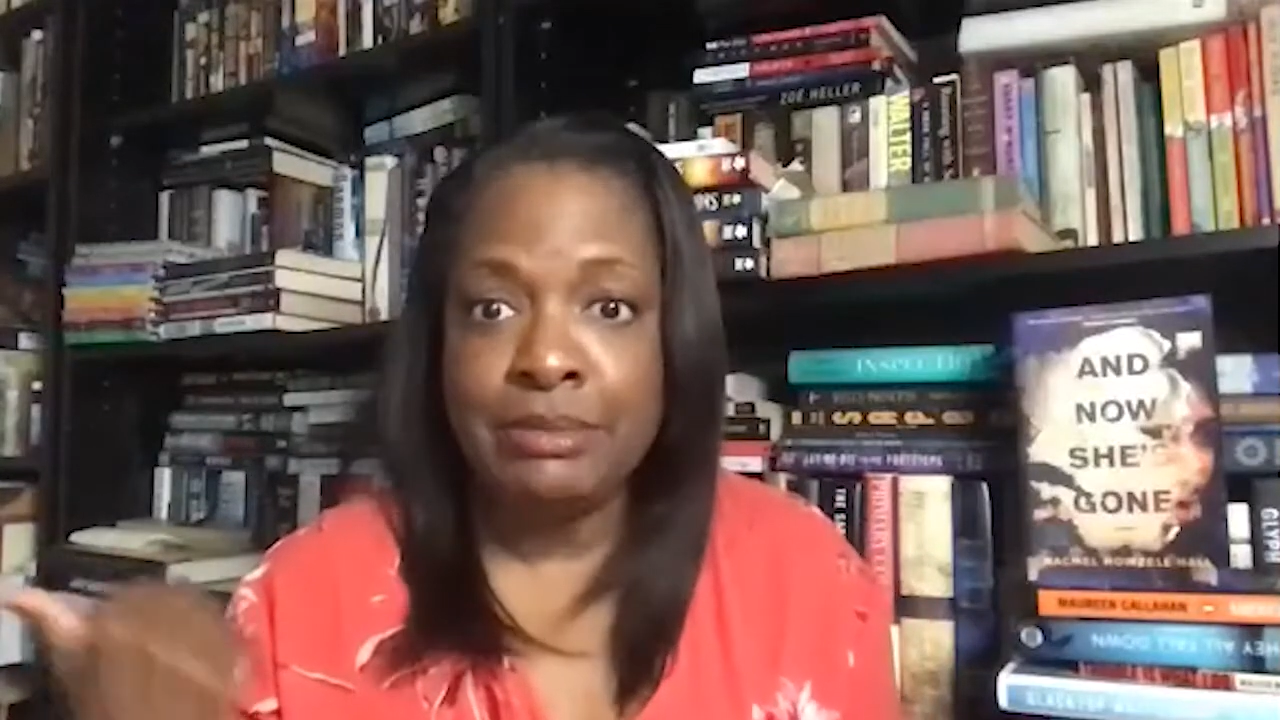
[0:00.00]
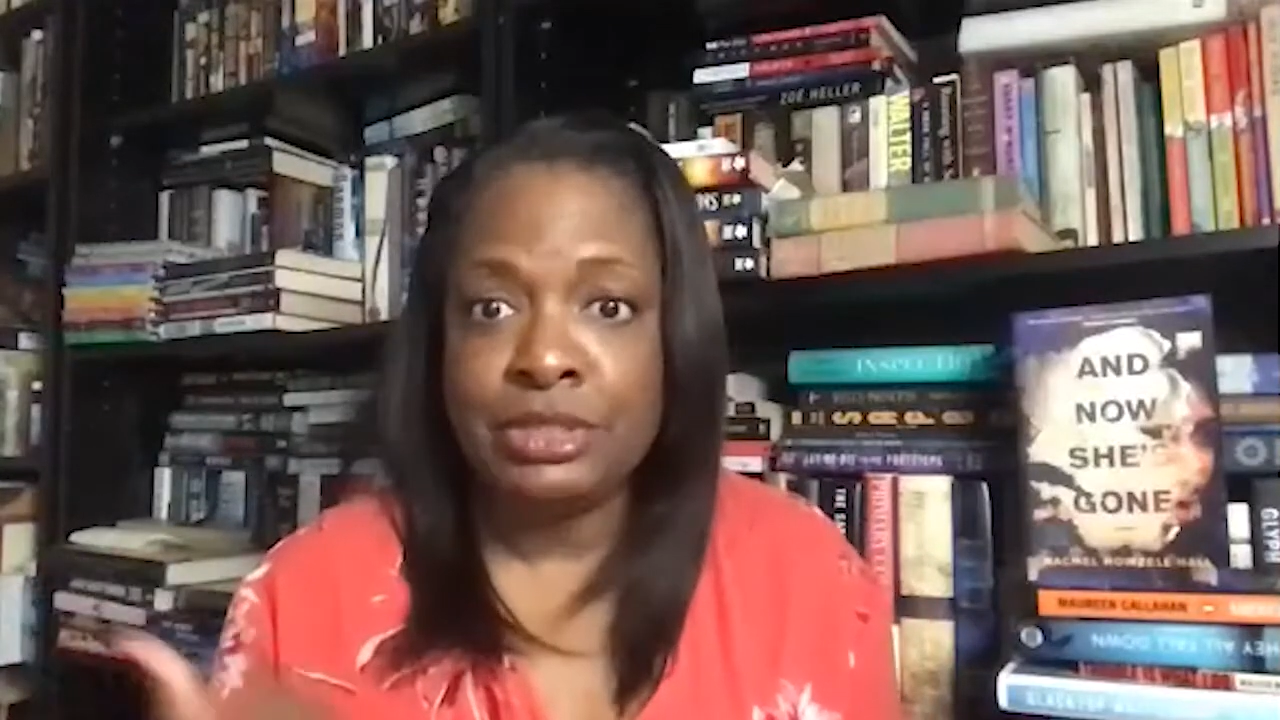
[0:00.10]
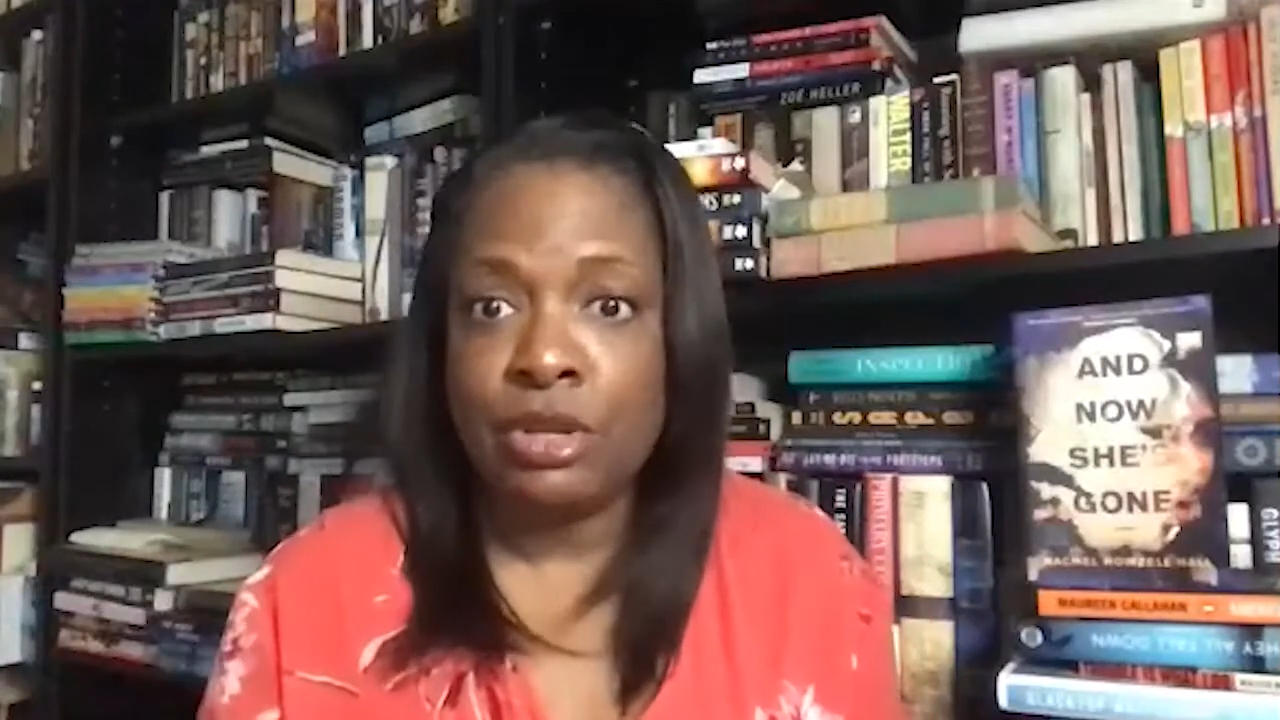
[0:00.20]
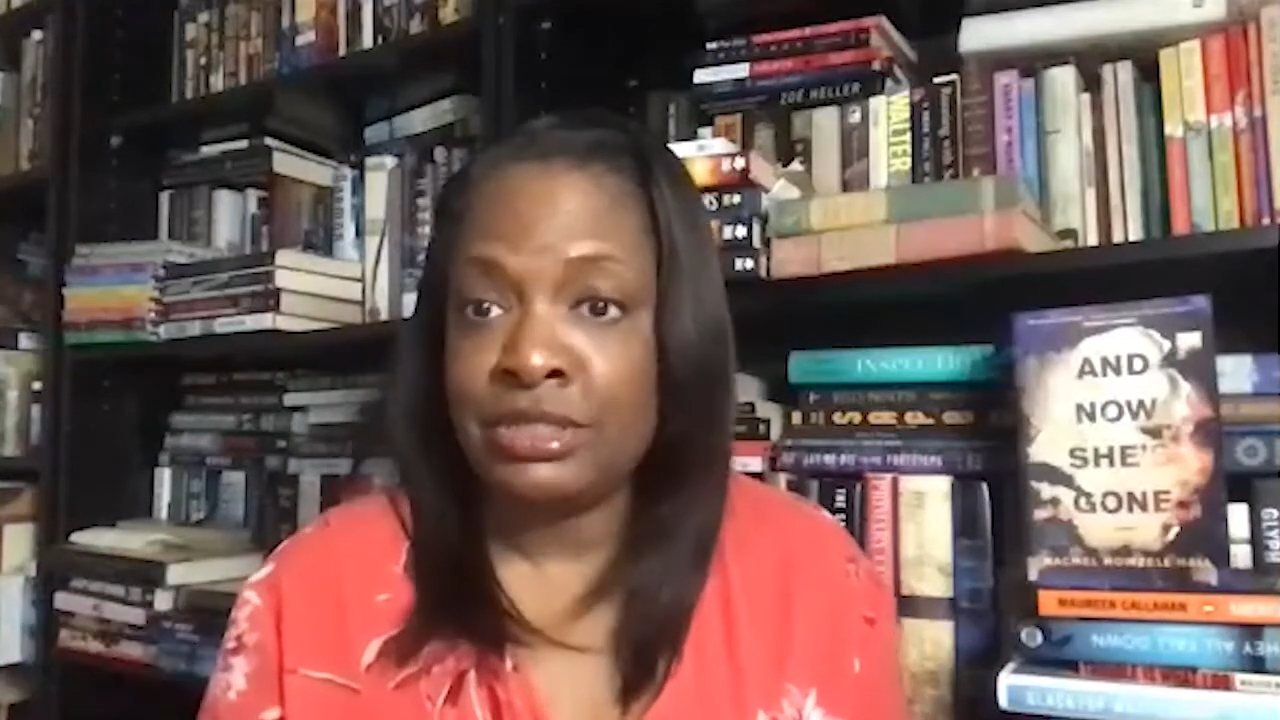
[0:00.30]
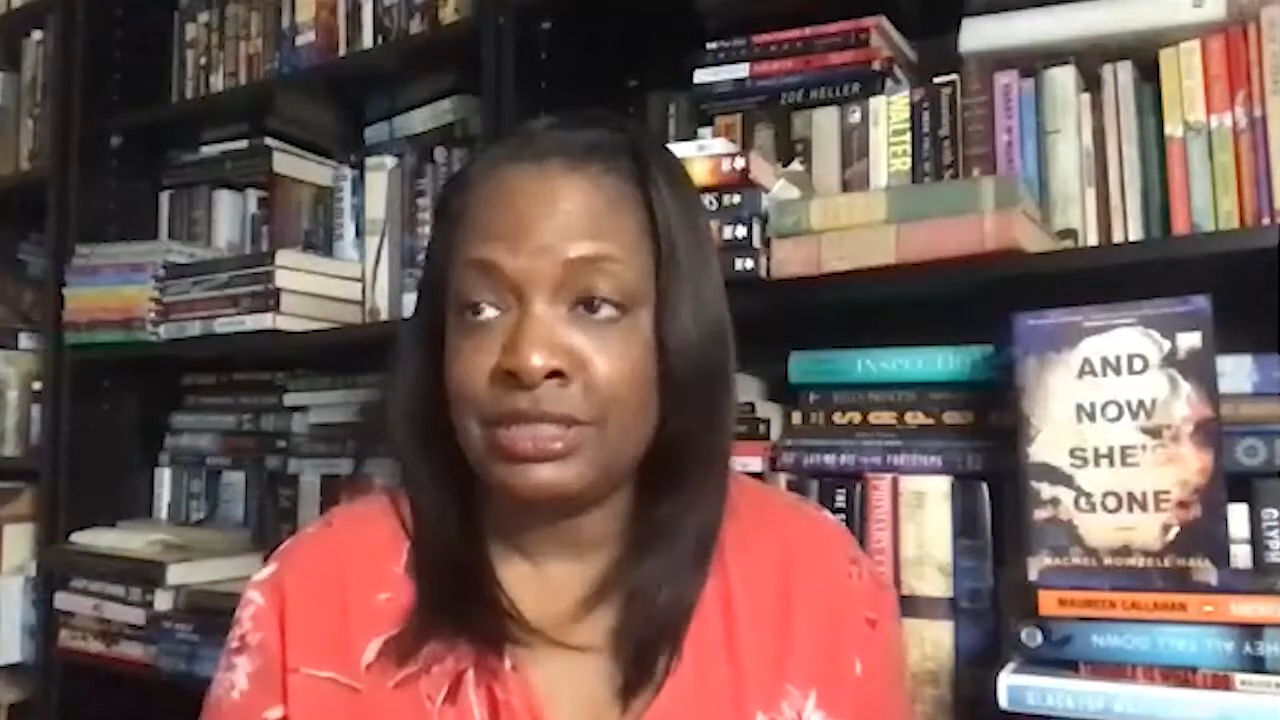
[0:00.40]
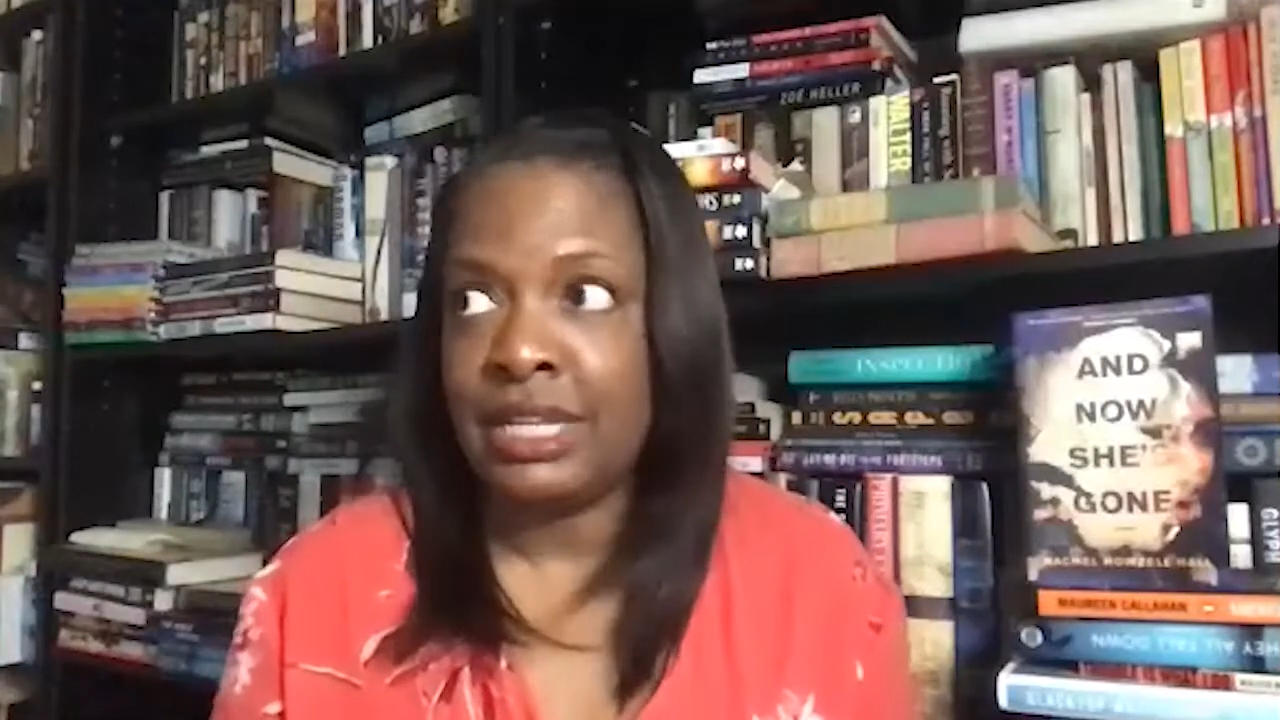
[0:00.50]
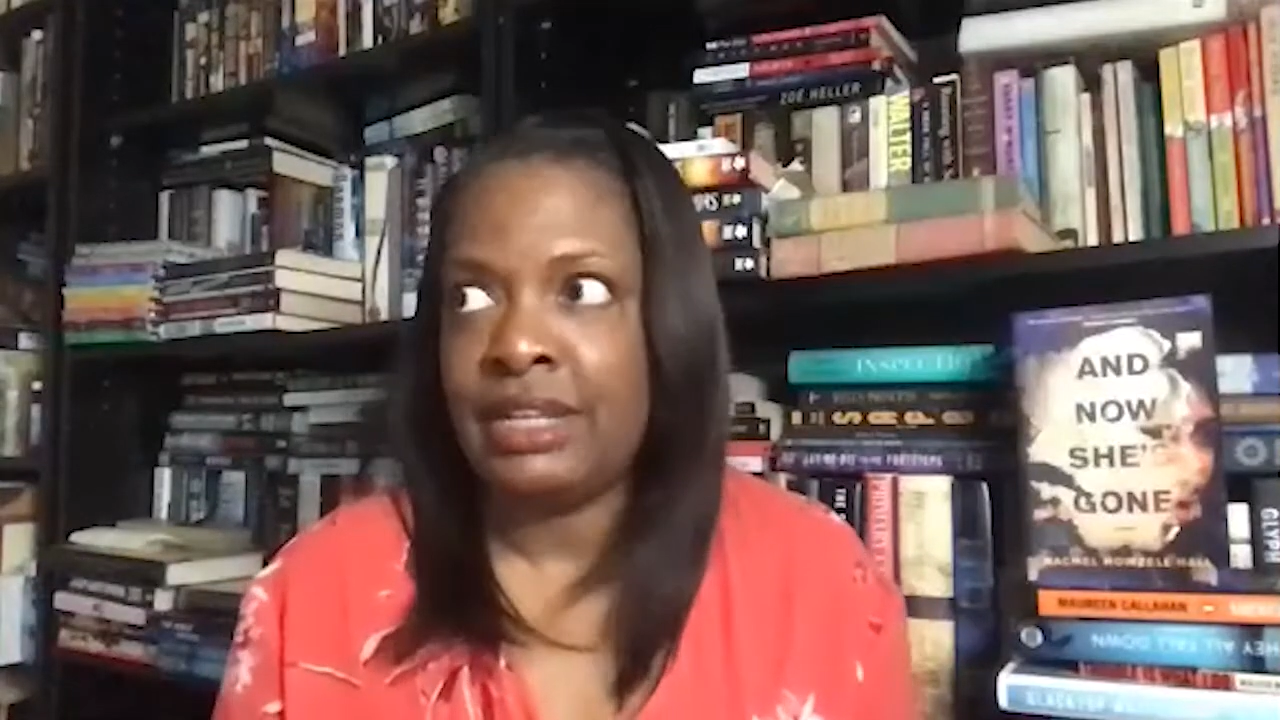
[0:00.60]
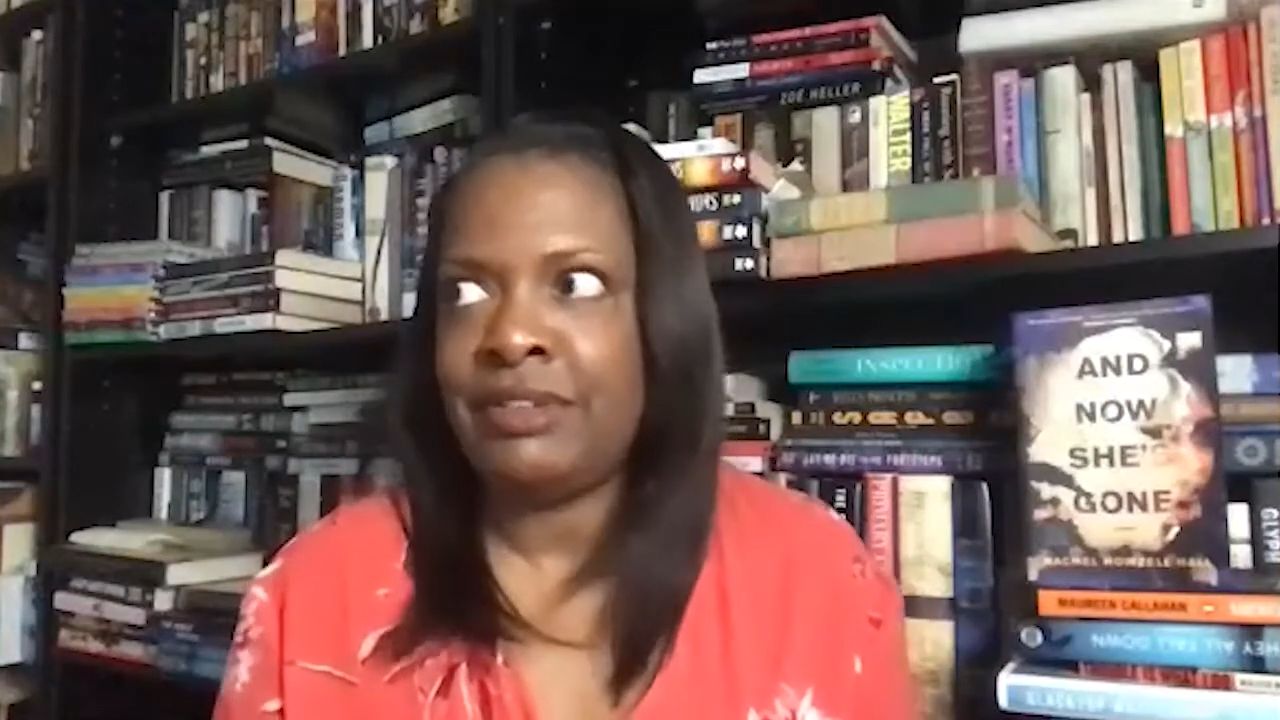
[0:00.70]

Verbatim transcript: So it's like,